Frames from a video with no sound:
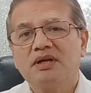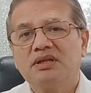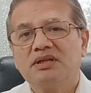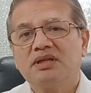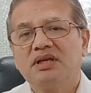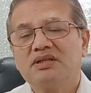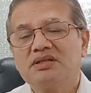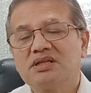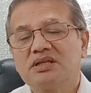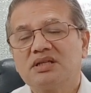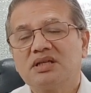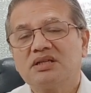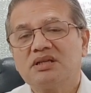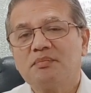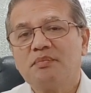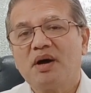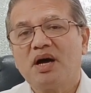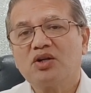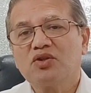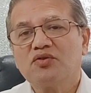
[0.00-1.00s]
there's another
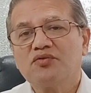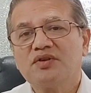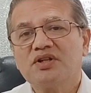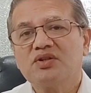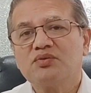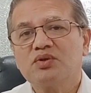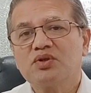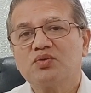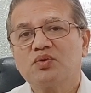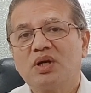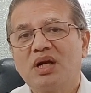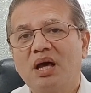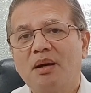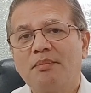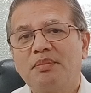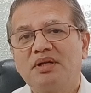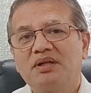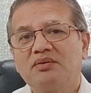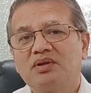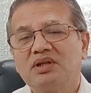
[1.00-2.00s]
part of it which will
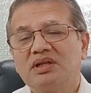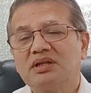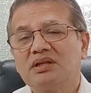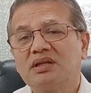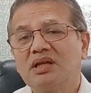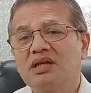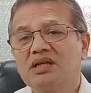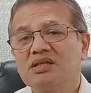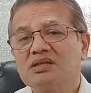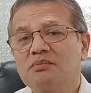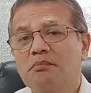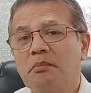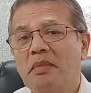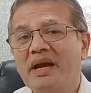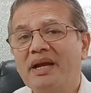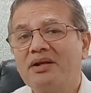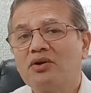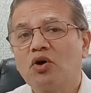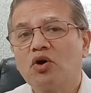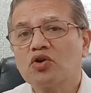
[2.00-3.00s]
happen. Things may
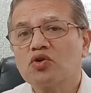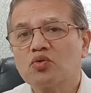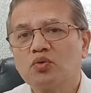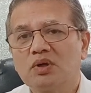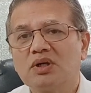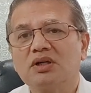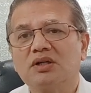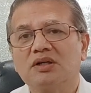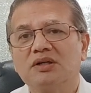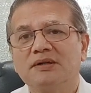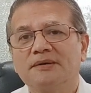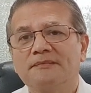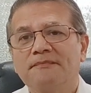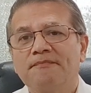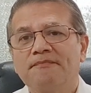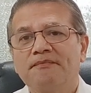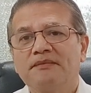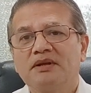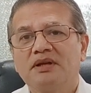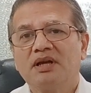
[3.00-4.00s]
not work.
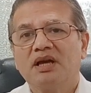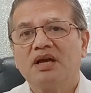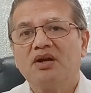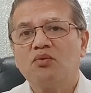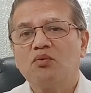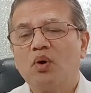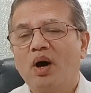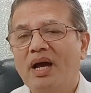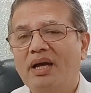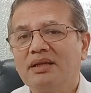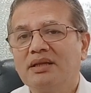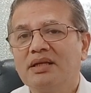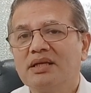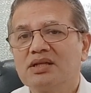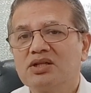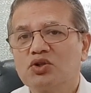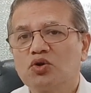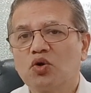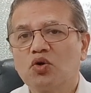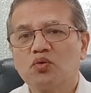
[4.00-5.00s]
And why
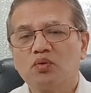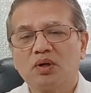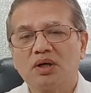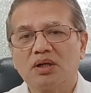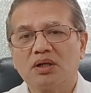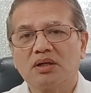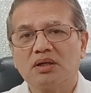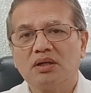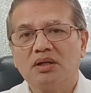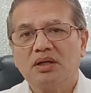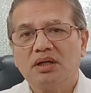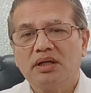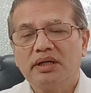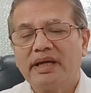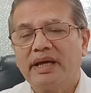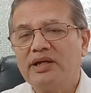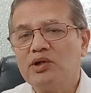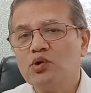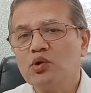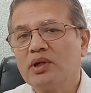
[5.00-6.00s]
things don't work?
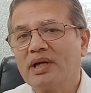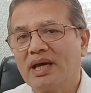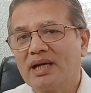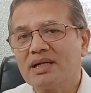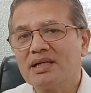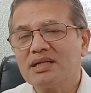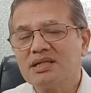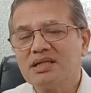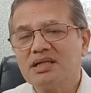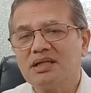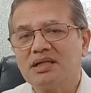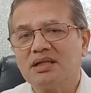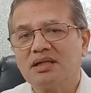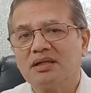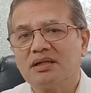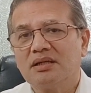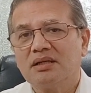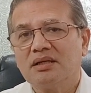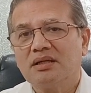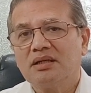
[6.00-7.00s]
Can you guarantee
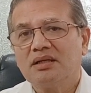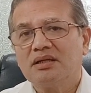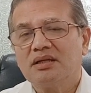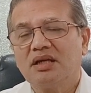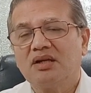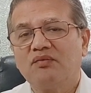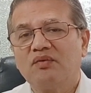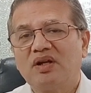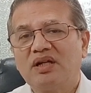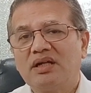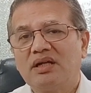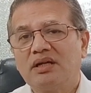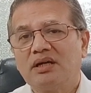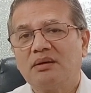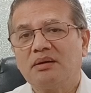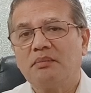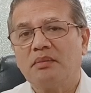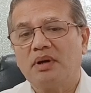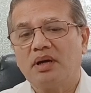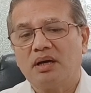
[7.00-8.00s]
that when
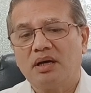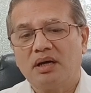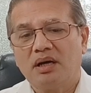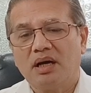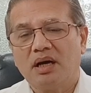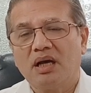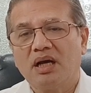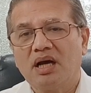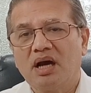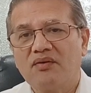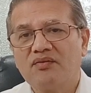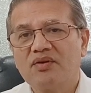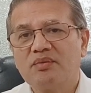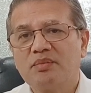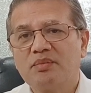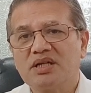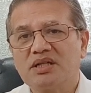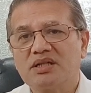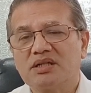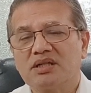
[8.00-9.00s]
a
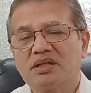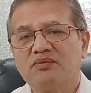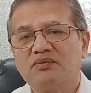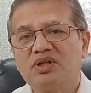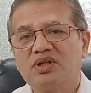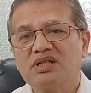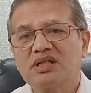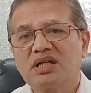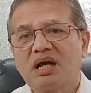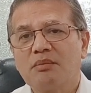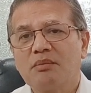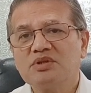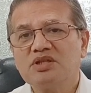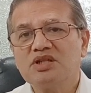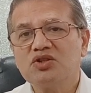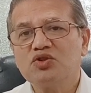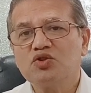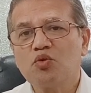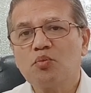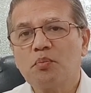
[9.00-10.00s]
government which comes
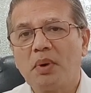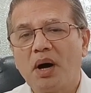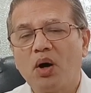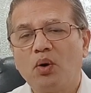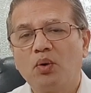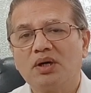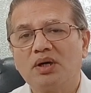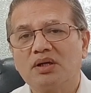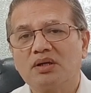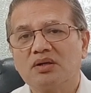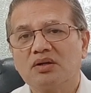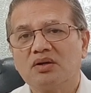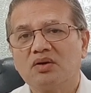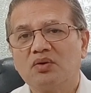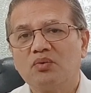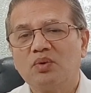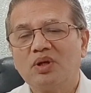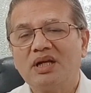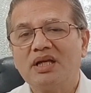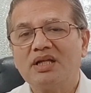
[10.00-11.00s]
into power
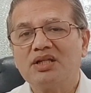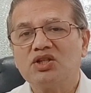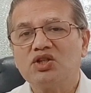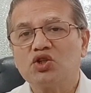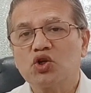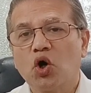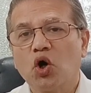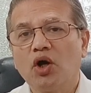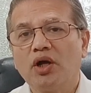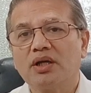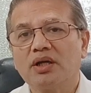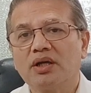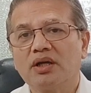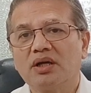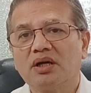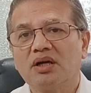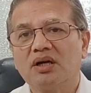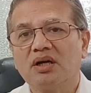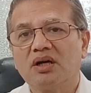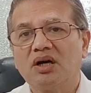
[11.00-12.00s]
will enjoy
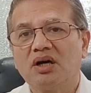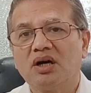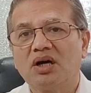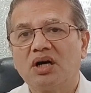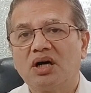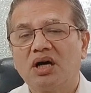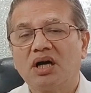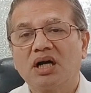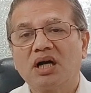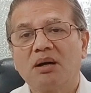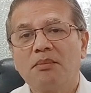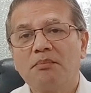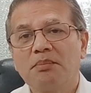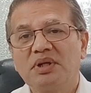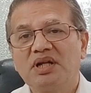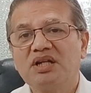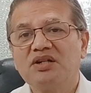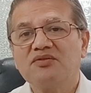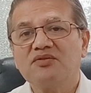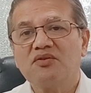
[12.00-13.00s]
a
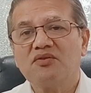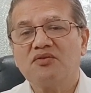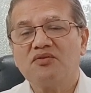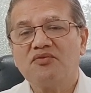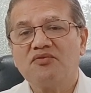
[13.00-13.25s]
complete